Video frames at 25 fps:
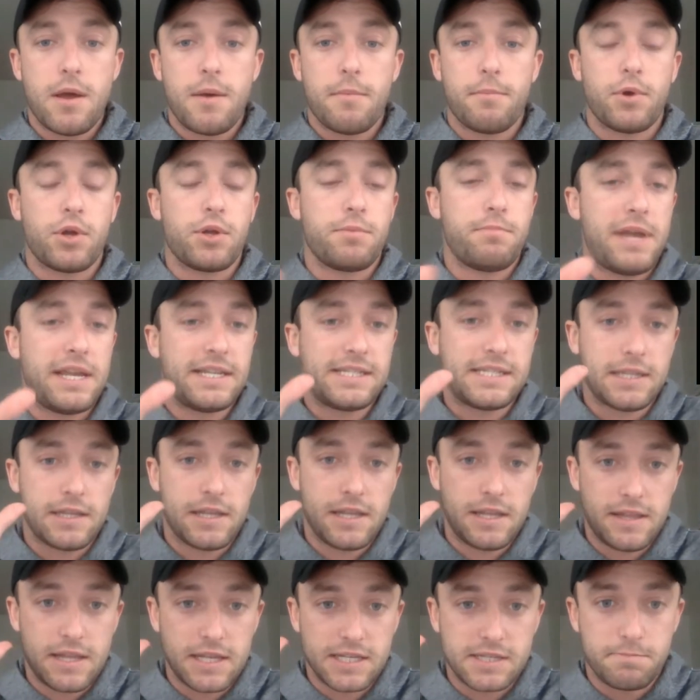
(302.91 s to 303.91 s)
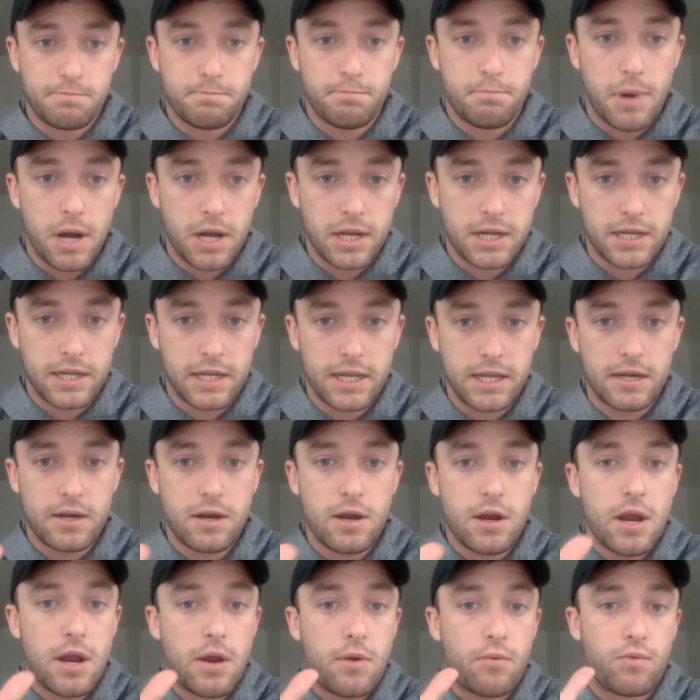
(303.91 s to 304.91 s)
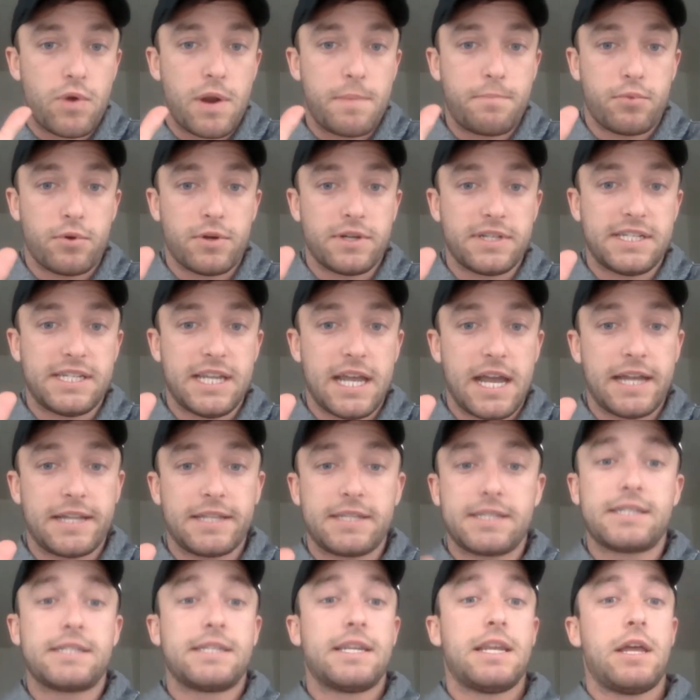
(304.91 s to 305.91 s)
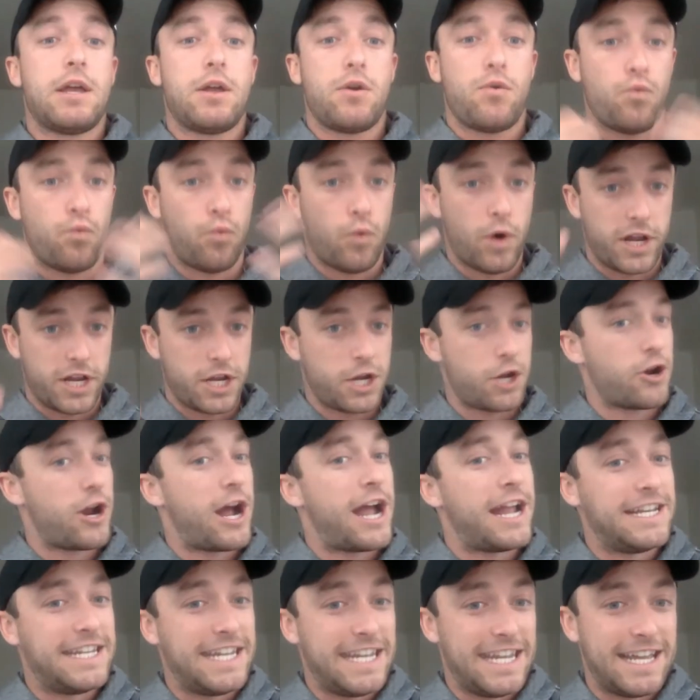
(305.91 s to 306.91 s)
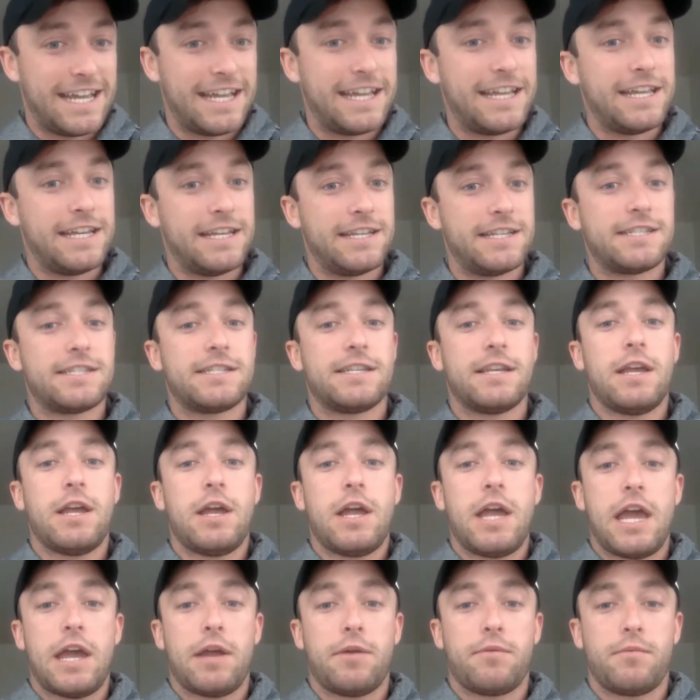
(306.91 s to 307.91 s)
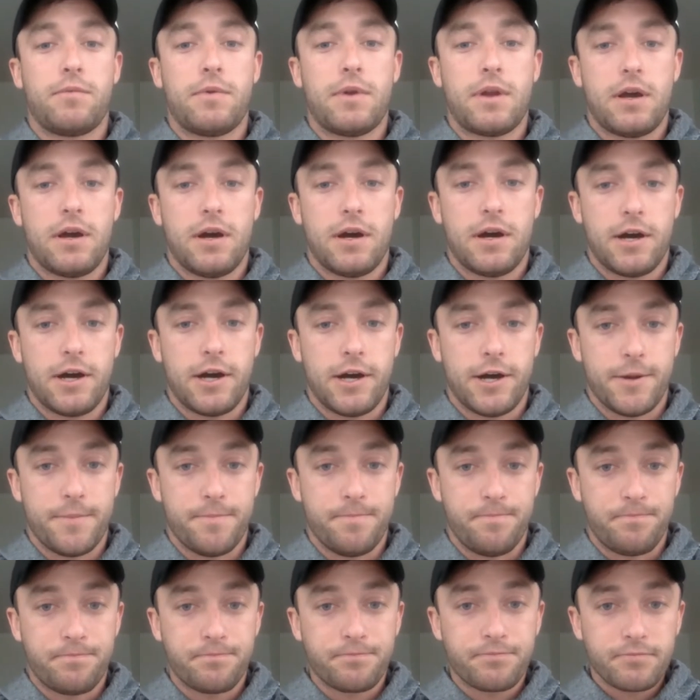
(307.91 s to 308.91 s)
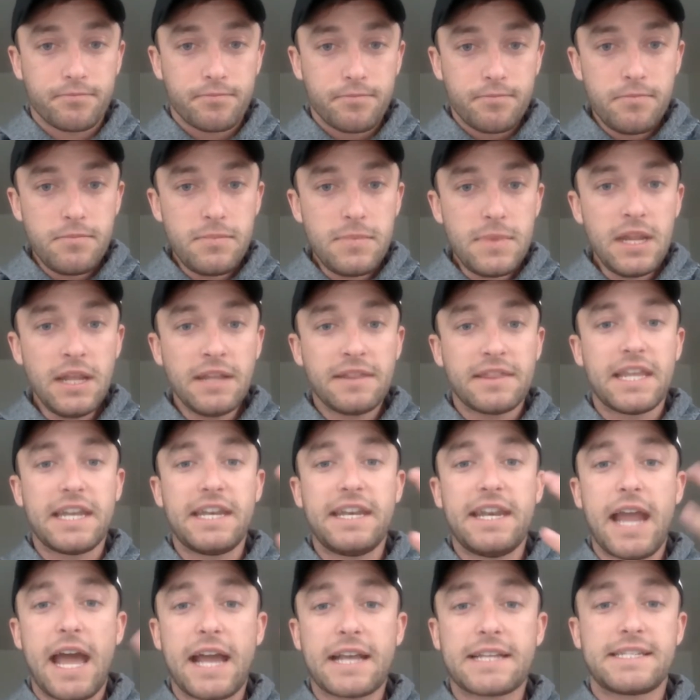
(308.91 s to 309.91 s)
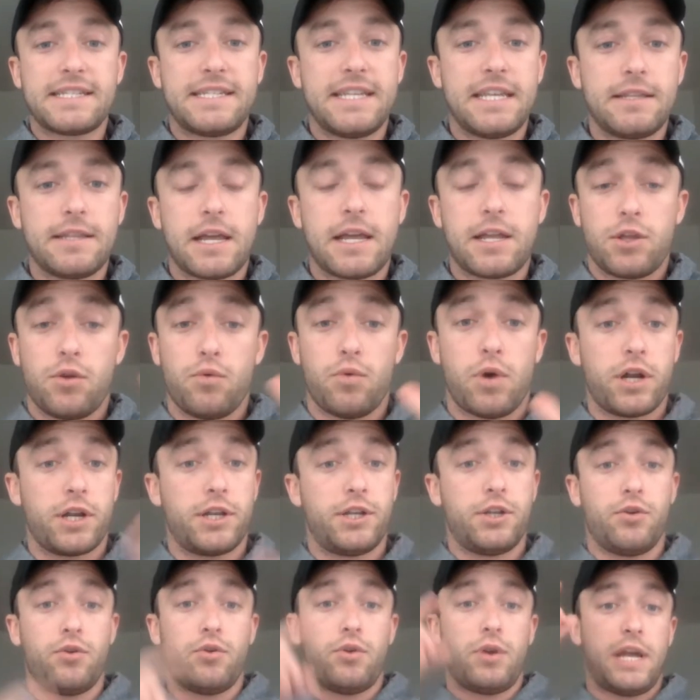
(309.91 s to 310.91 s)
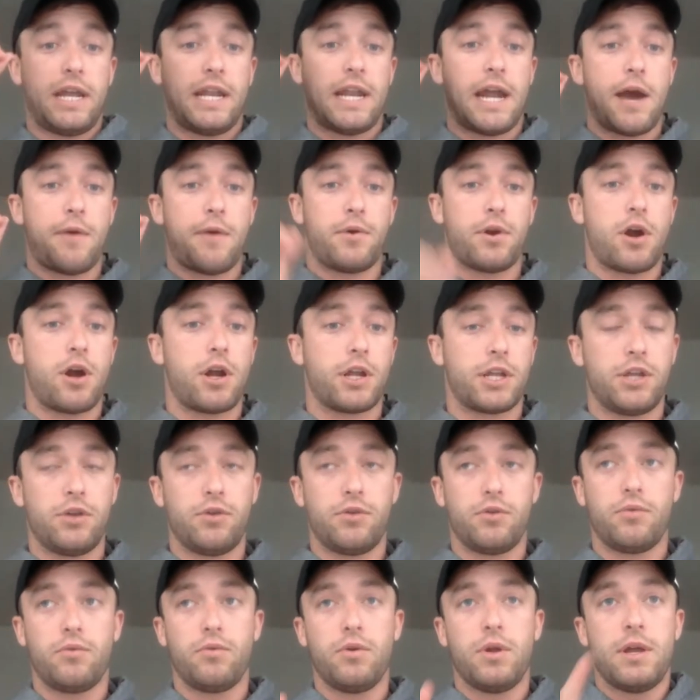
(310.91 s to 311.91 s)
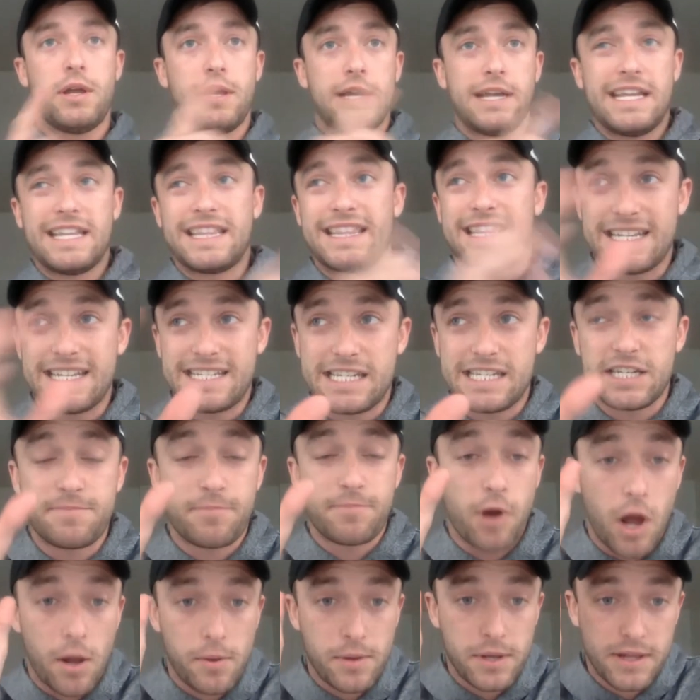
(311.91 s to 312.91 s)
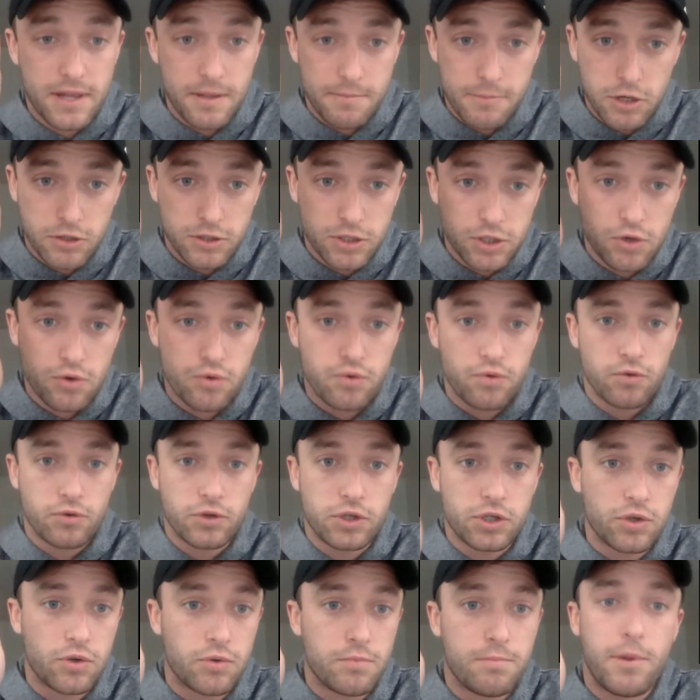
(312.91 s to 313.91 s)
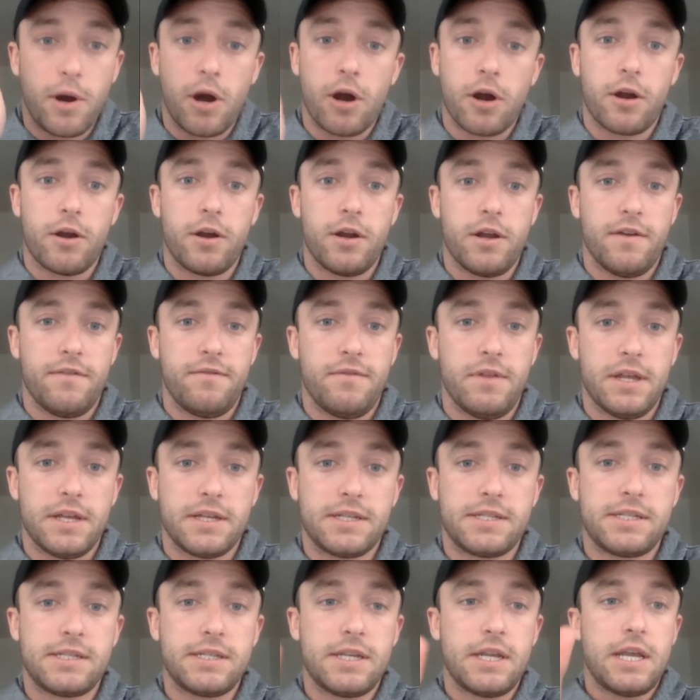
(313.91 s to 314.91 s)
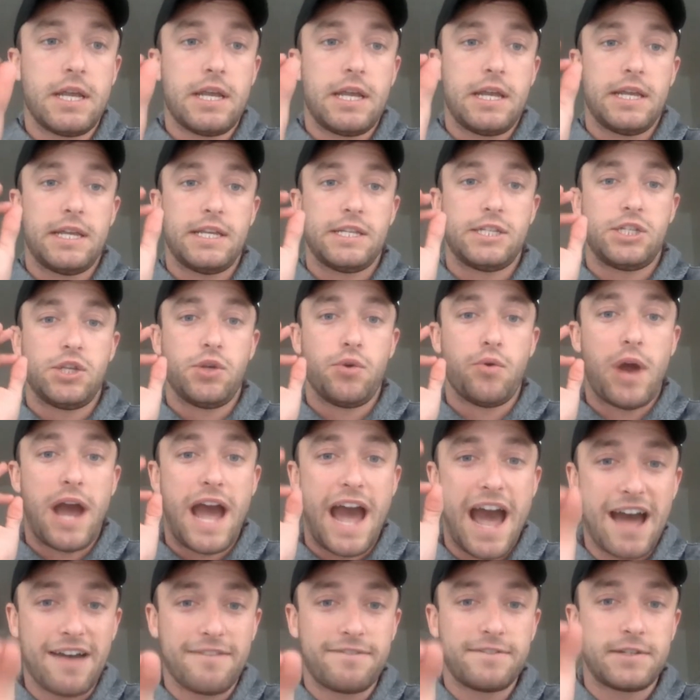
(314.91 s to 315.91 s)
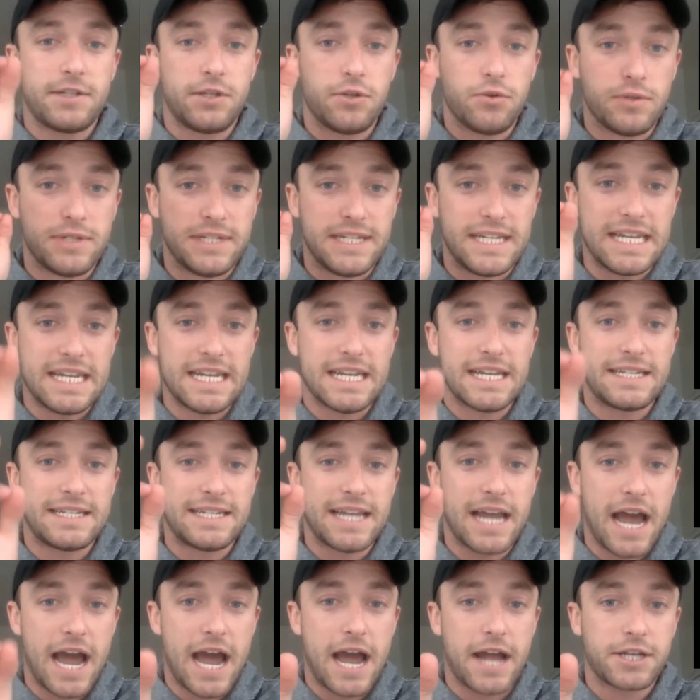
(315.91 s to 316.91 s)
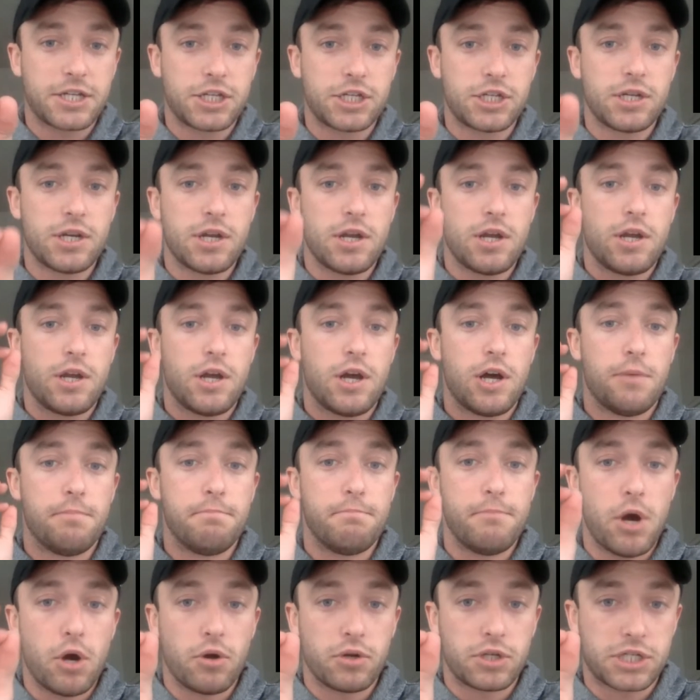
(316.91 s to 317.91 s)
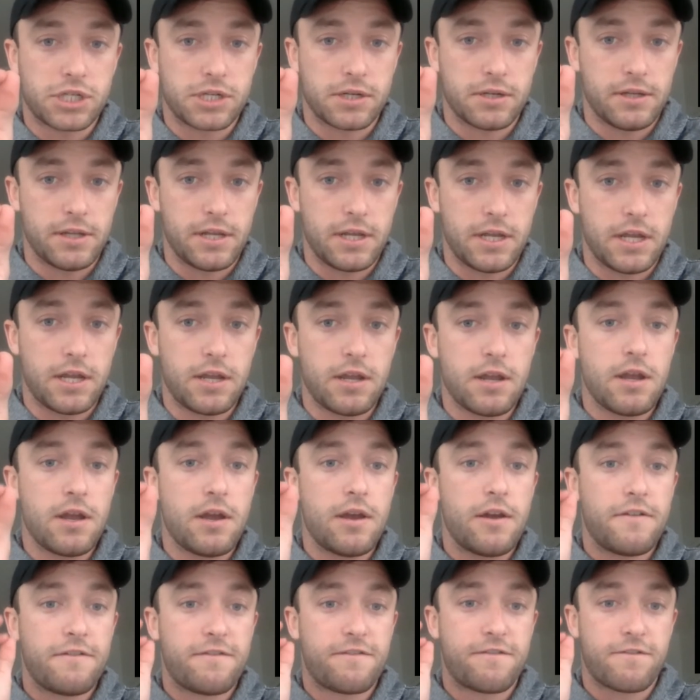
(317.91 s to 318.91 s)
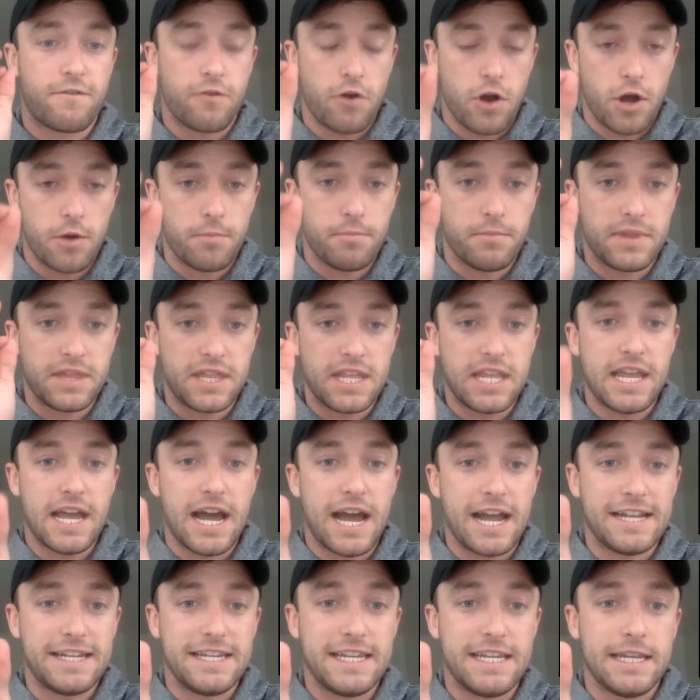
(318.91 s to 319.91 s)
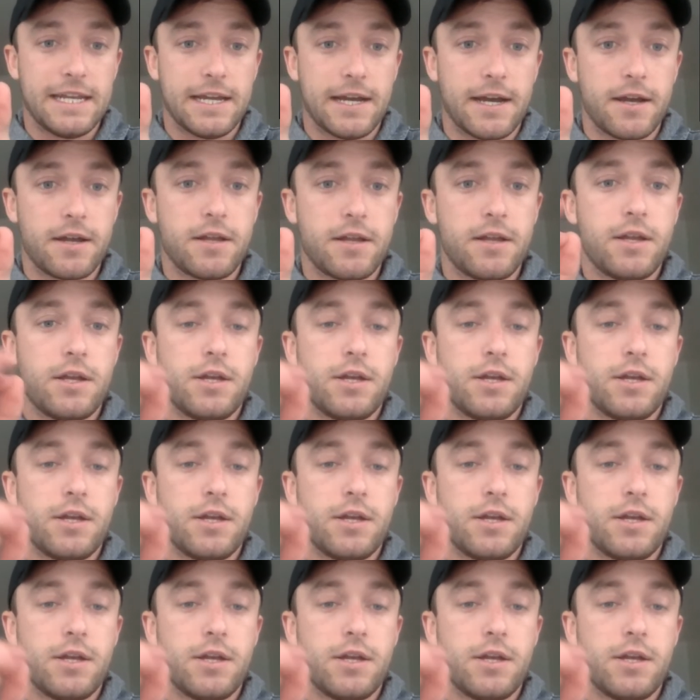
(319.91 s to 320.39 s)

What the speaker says: But basically this bucket represents what your idea is, and the next thing that you want to do, and I would argue this is probably the most crucial part of this, is you have to detach emotionally from the idea.